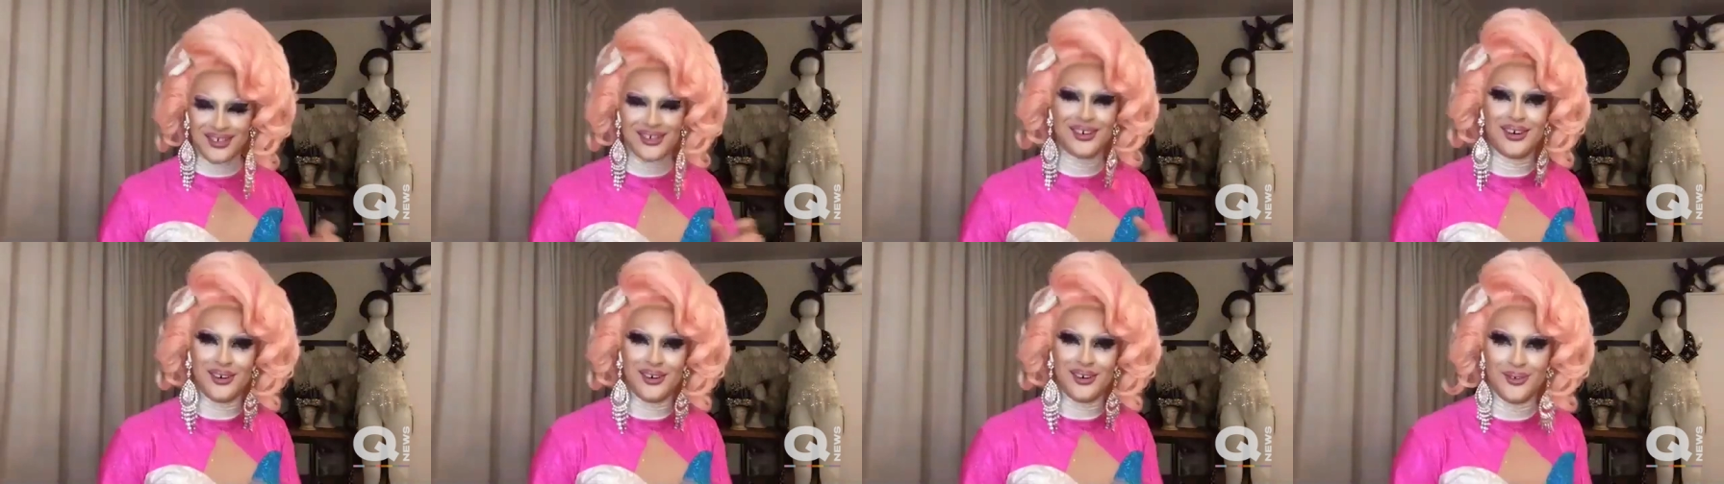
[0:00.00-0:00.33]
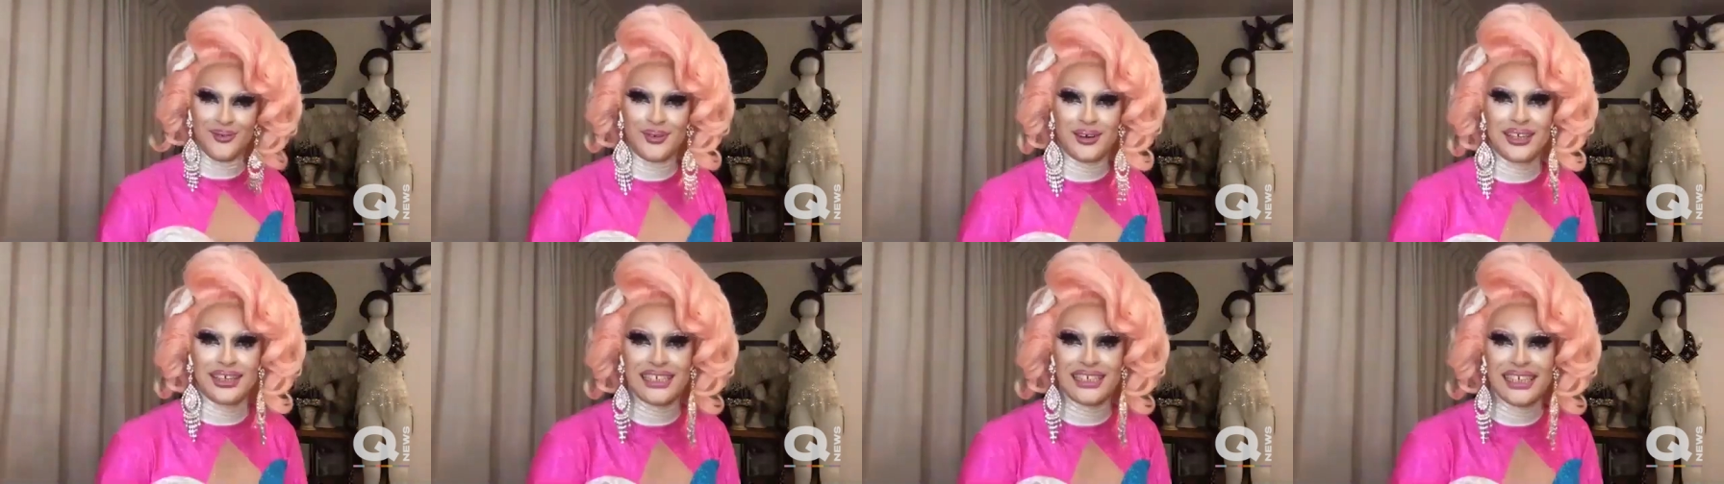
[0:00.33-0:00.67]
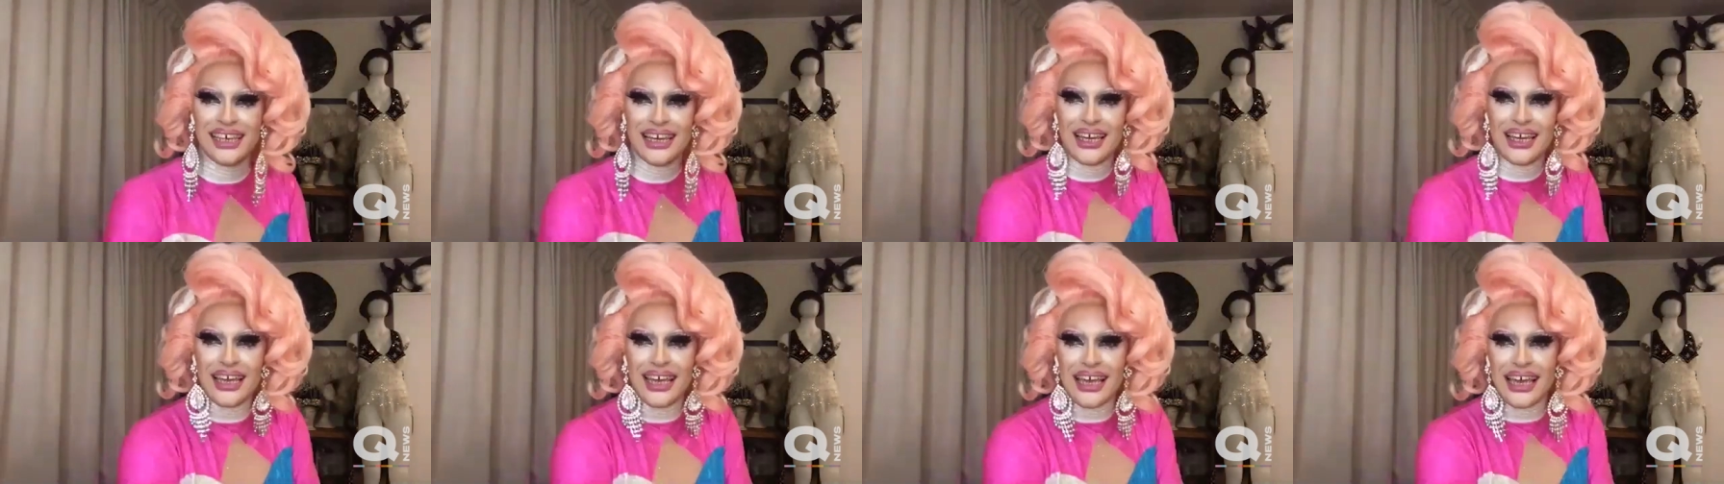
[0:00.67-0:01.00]
cool because
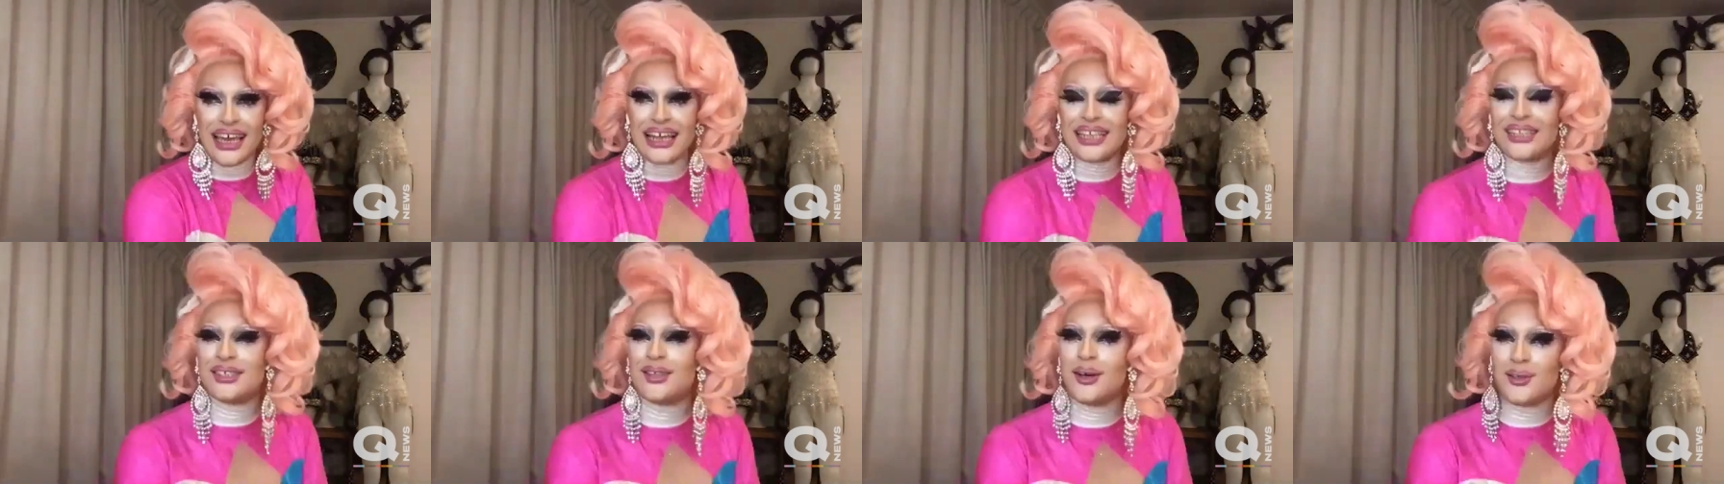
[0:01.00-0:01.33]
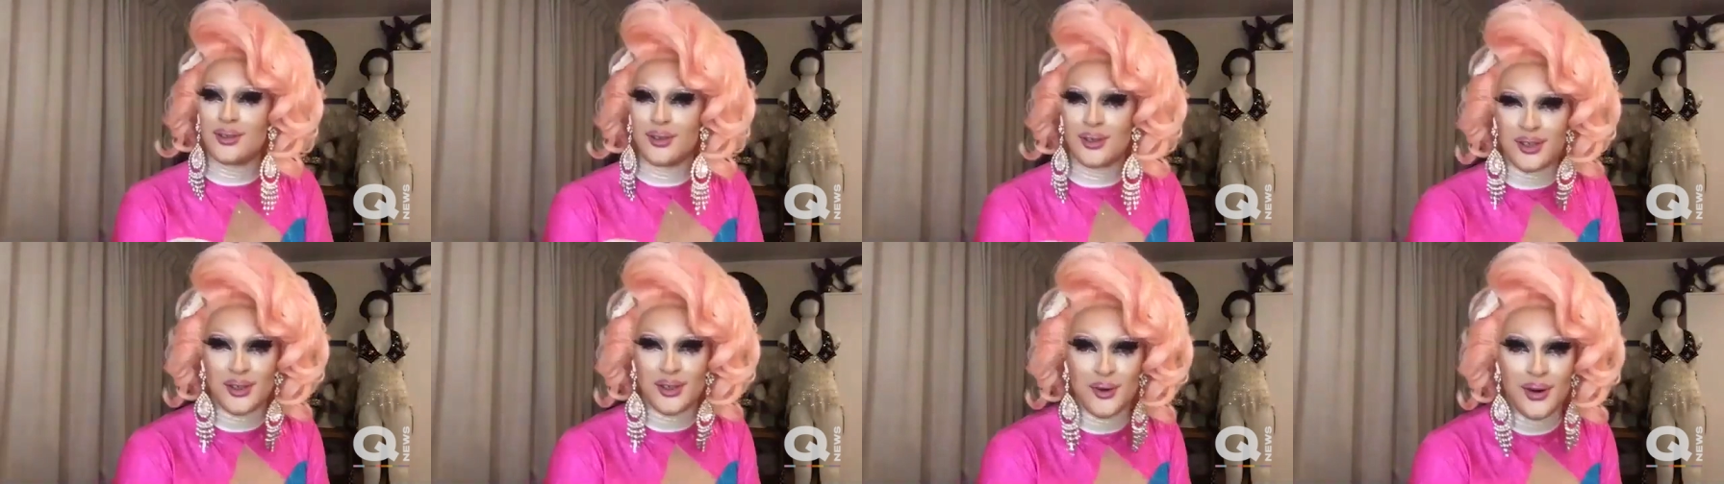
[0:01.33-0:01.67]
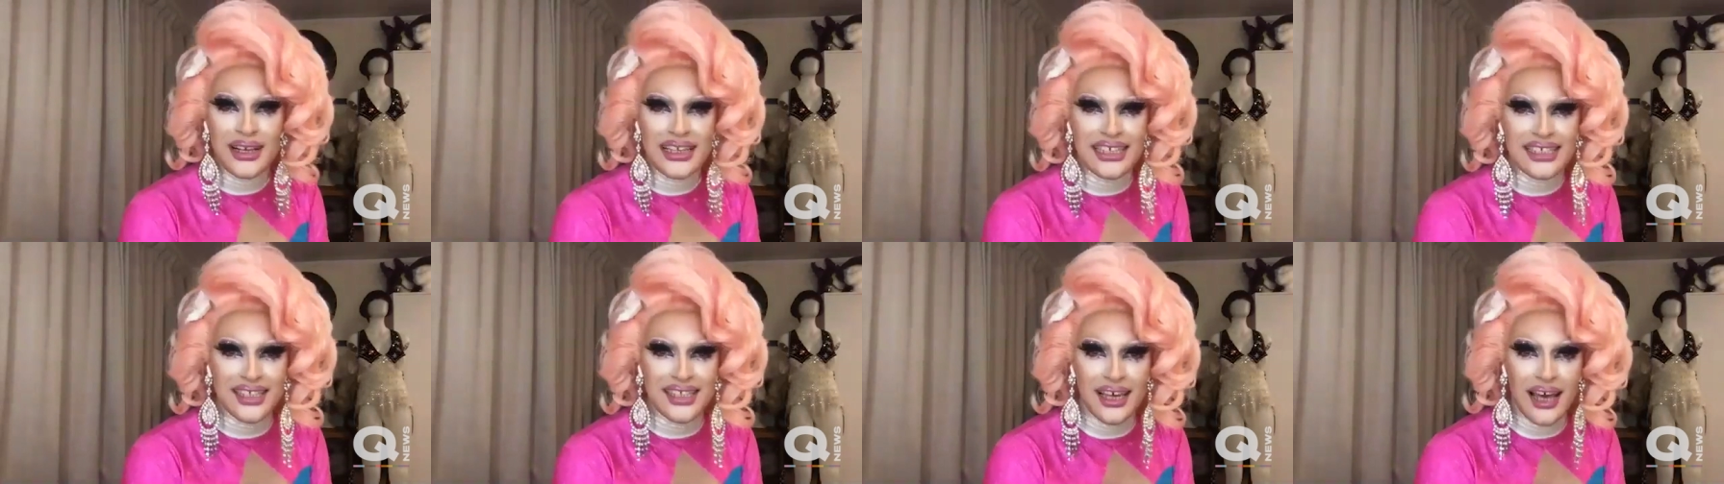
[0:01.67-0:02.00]
it's those sorts of
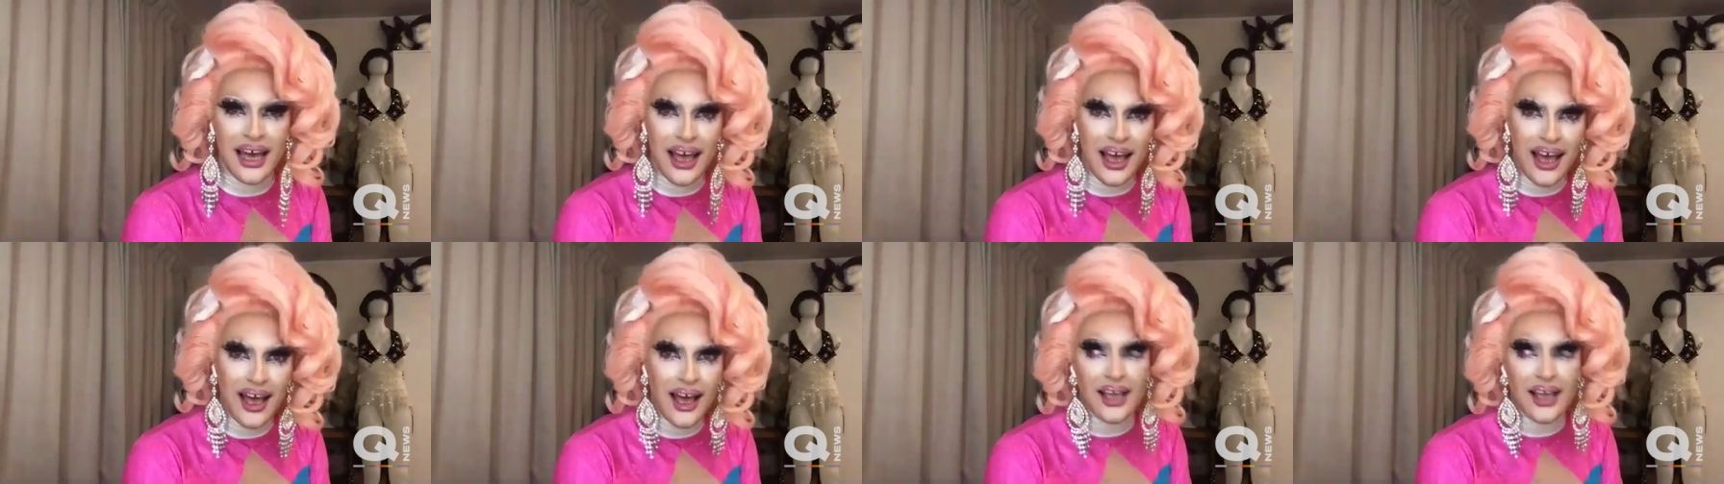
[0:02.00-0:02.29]
queens that